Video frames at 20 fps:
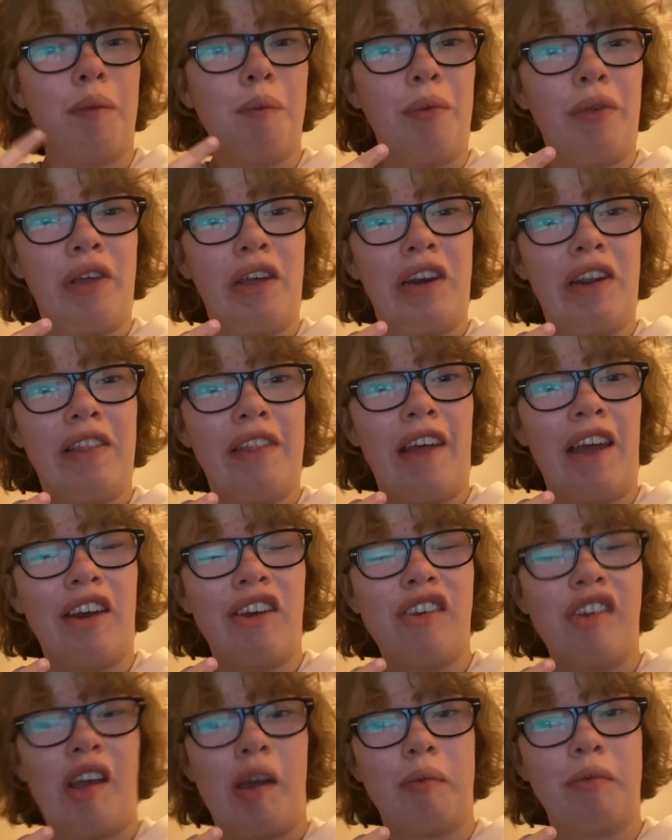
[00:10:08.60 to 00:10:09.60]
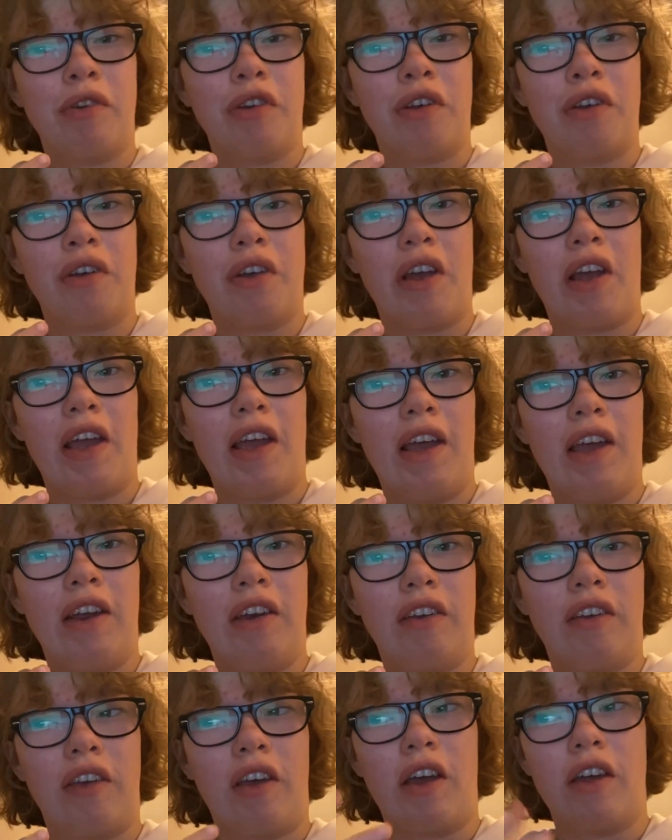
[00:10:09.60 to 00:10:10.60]
completed that chapter
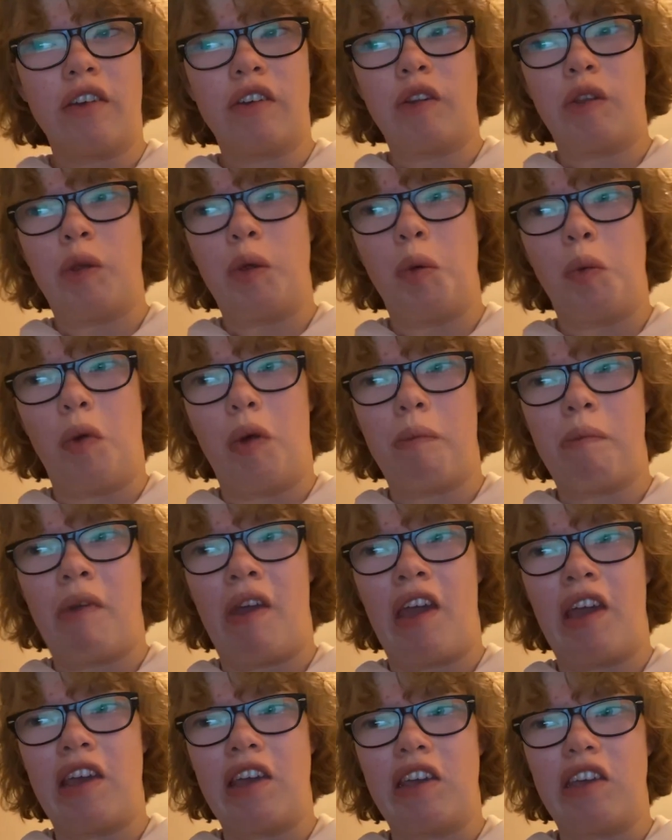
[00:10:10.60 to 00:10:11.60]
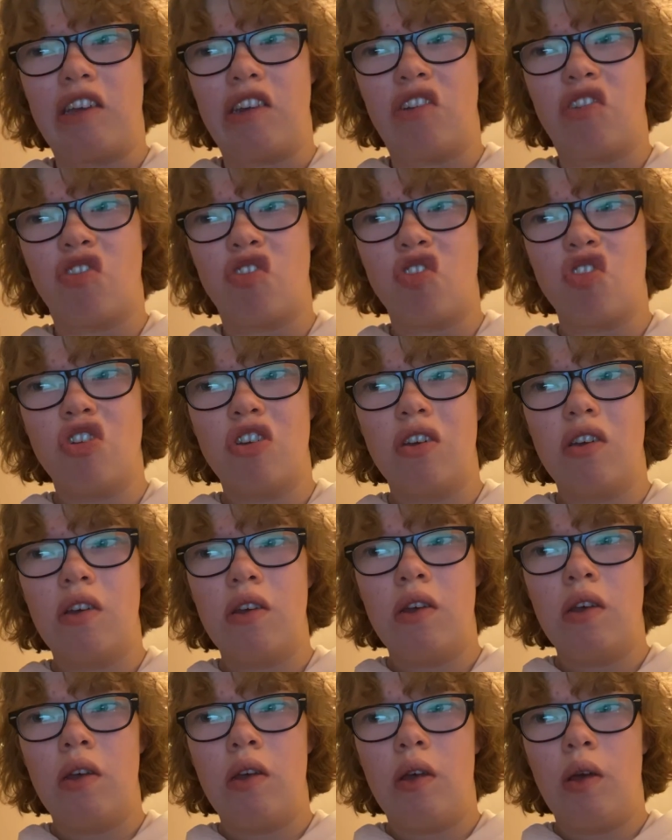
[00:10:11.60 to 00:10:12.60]
and got to page
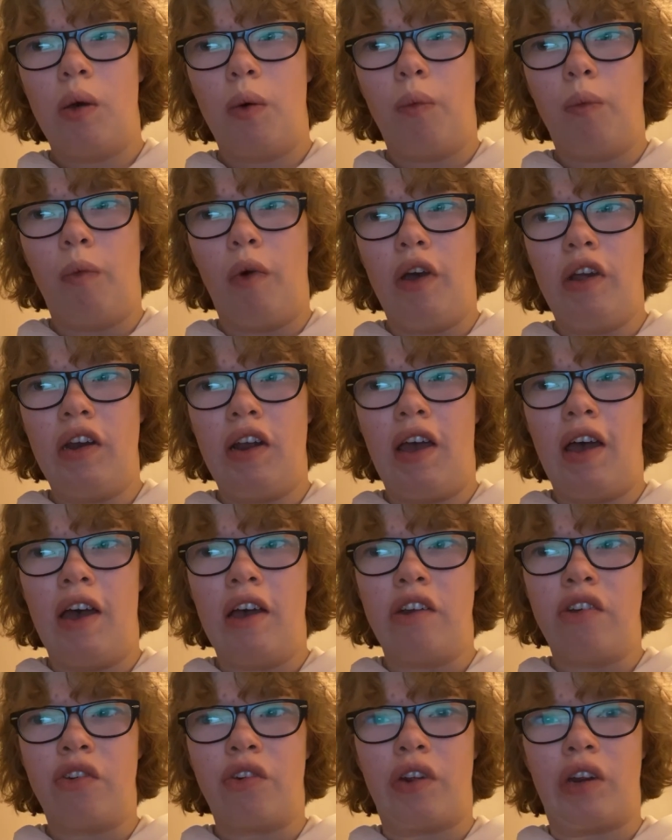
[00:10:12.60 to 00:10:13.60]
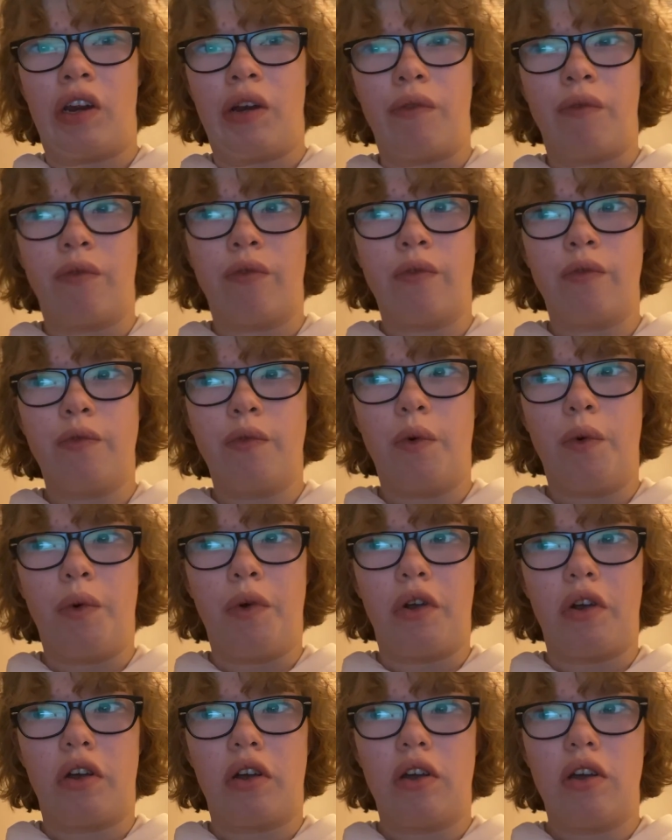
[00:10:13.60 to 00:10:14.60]

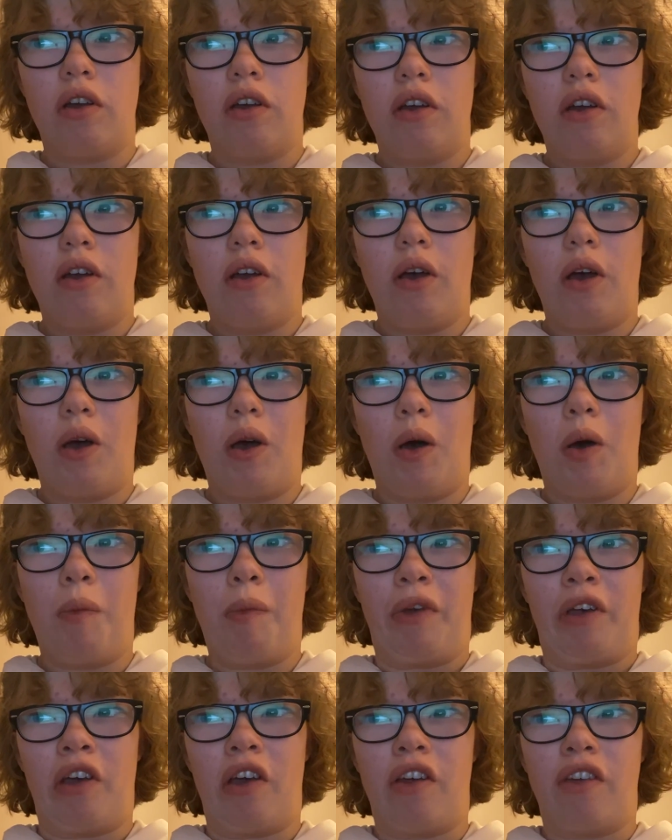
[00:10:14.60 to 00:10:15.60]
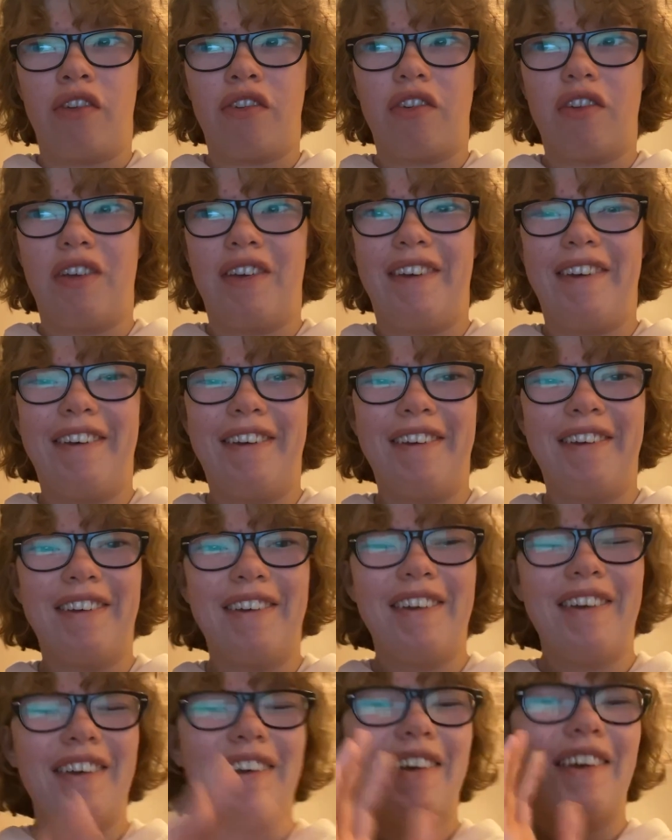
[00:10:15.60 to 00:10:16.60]
104. Oh my gosh.
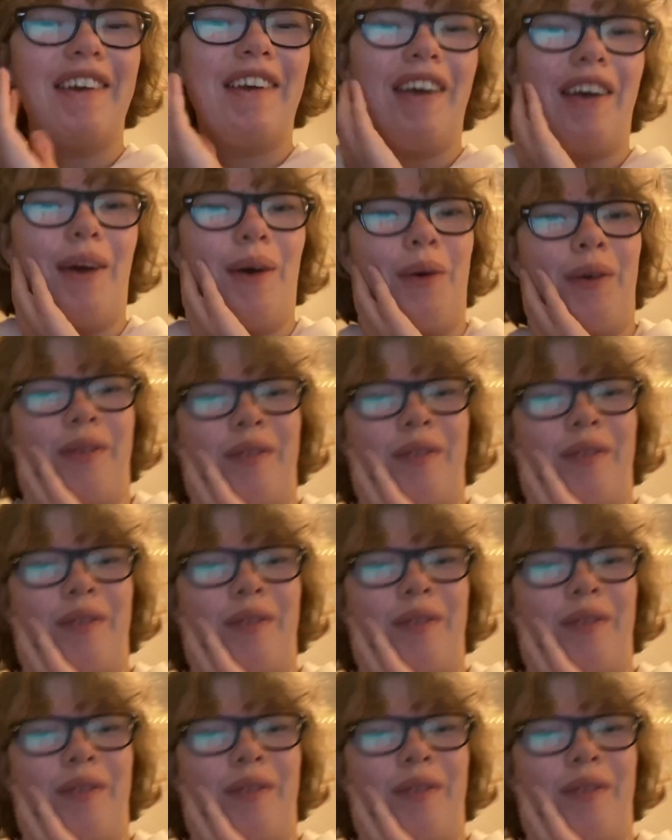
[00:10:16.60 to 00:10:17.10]
Oh, it